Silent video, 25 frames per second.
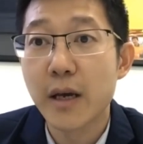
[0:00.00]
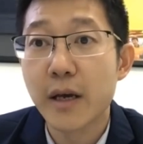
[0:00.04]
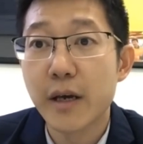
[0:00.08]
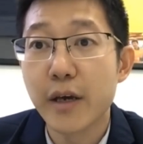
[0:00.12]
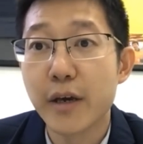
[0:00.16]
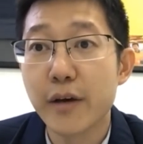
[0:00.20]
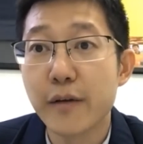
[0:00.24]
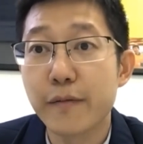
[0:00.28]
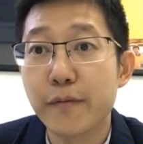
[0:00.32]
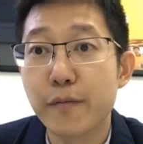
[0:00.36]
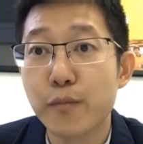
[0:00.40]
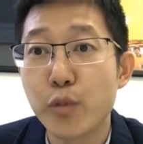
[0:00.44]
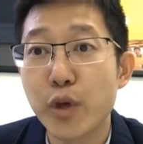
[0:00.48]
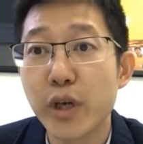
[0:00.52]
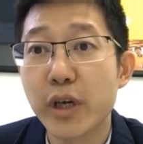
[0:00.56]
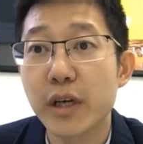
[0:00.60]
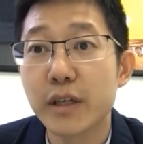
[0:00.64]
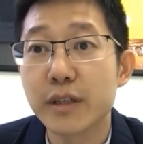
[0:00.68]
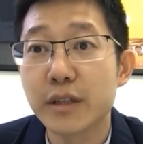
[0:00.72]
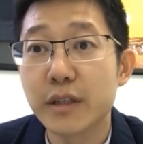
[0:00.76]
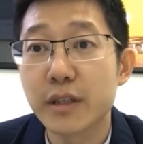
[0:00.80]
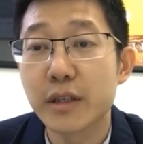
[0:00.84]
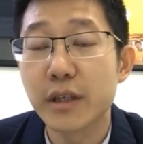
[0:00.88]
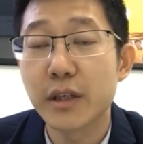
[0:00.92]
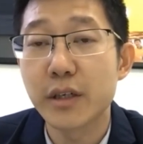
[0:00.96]
If we
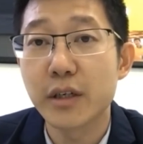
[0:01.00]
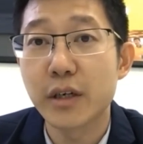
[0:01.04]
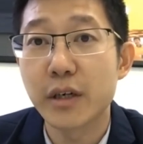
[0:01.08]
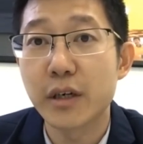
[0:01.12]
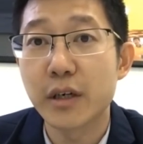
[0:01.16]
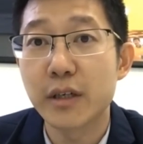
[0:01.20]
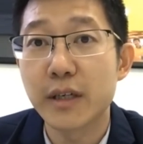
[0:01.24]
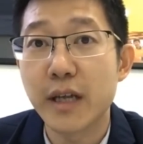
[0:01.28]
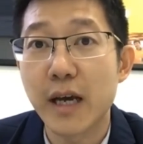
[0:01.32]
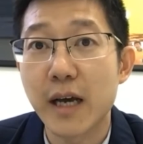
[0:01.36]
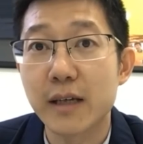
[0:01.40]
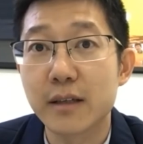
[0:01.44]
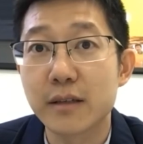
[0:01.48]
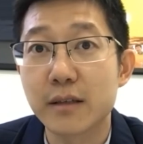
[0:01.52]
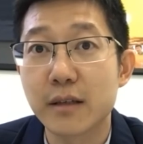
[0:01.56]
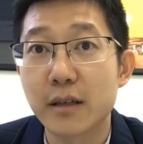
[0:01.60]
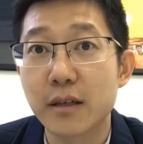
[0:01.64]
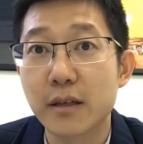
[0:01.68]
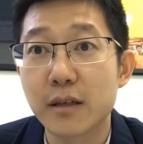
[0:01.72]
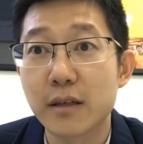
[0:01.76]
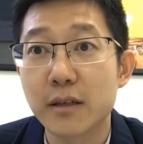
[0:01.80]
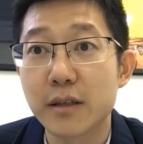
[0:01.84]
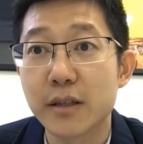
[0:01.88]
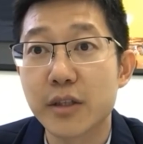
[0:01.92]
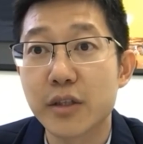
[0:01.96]
consider that the